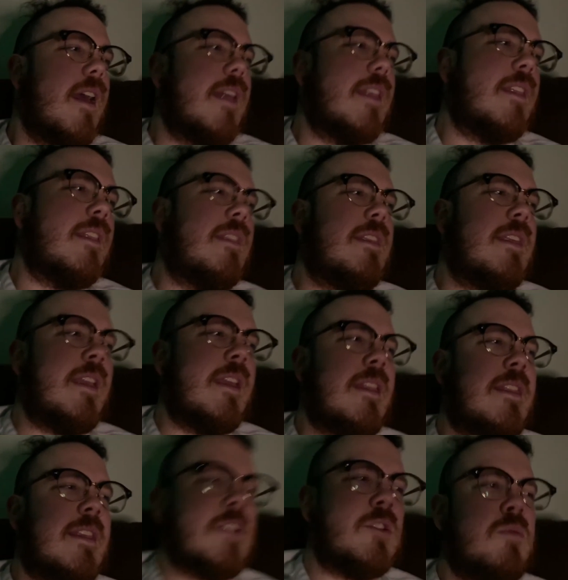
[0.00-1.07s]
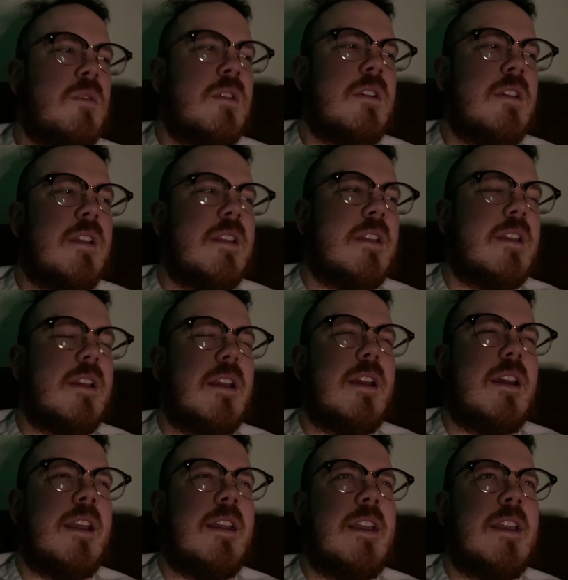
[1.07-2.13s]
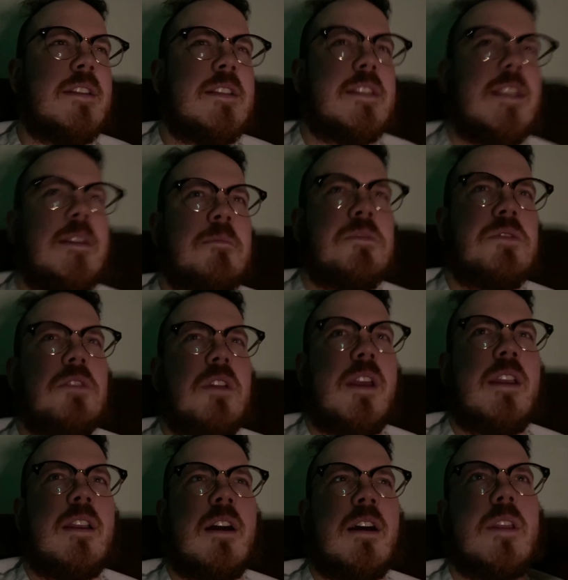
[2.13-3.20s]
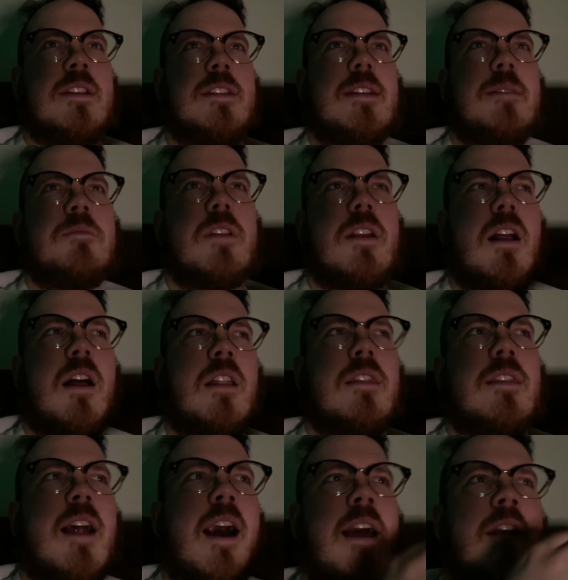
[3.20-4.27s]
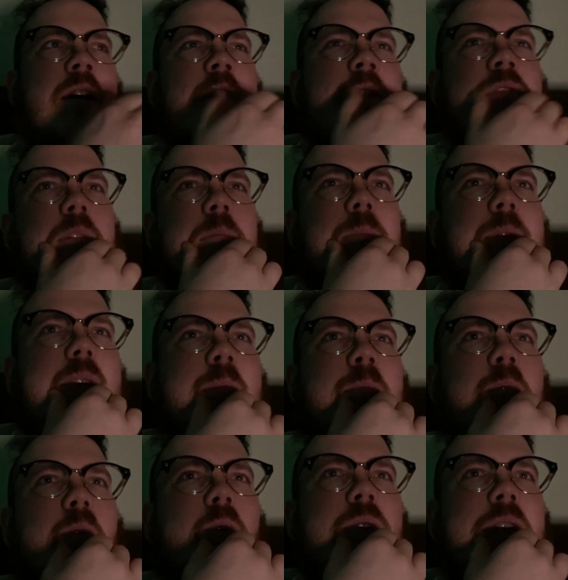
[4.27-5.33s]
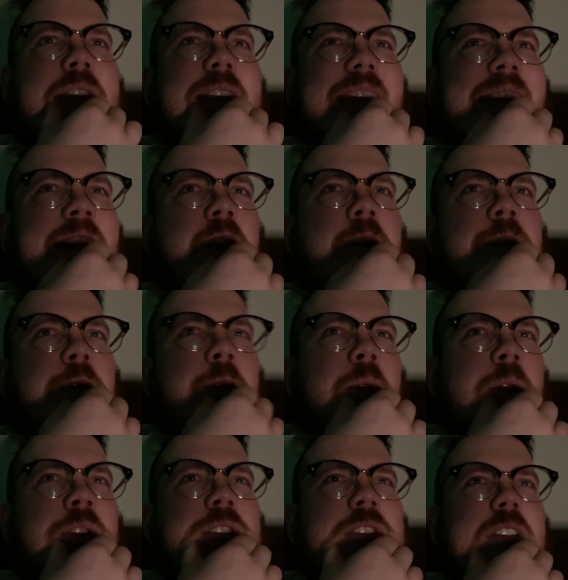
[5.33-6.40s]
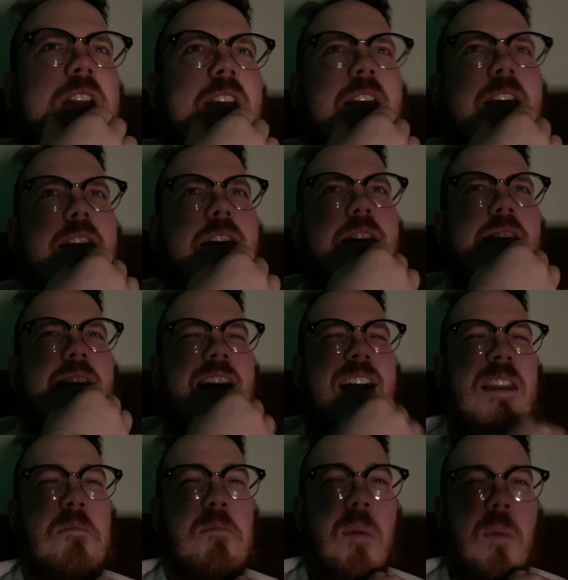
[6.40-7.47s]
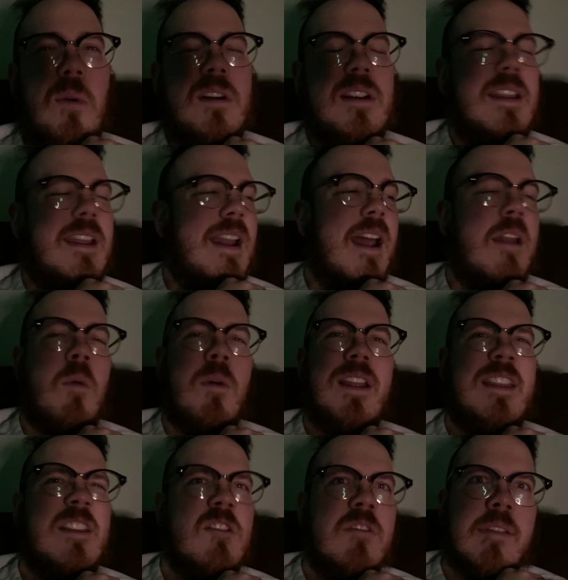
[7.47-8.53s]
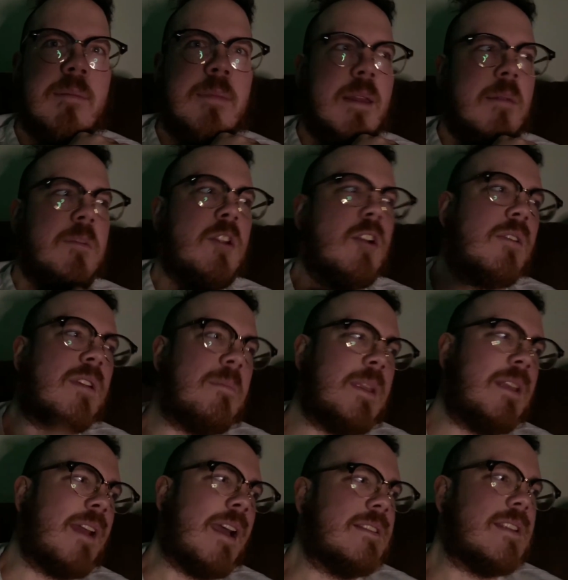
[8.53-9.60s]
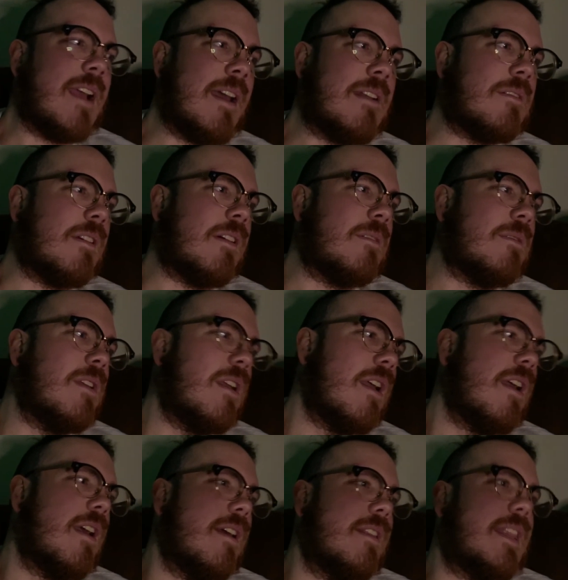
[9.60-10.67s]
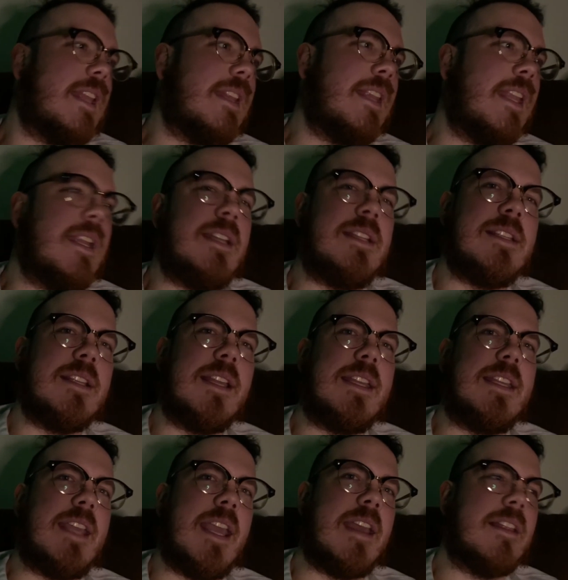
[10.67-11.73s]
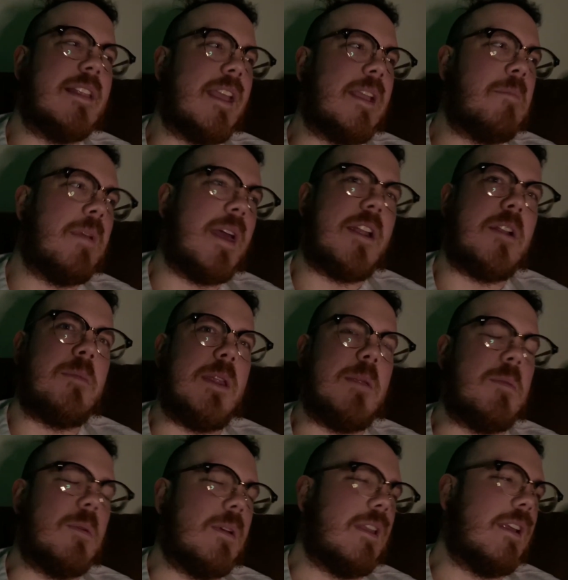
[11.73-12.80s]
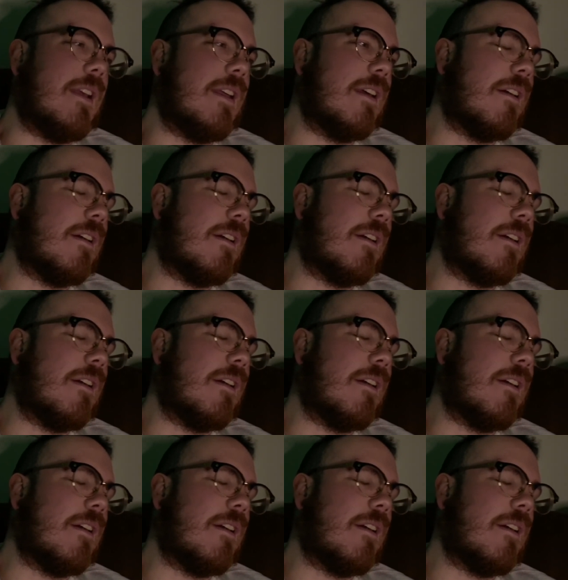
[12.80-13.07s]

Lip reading: This one, it seems like a lot of the people that they interviewed are just kind of boring, and I don't want to hear from them. You know what I mean? I don't know. They needed to like get like better people in it,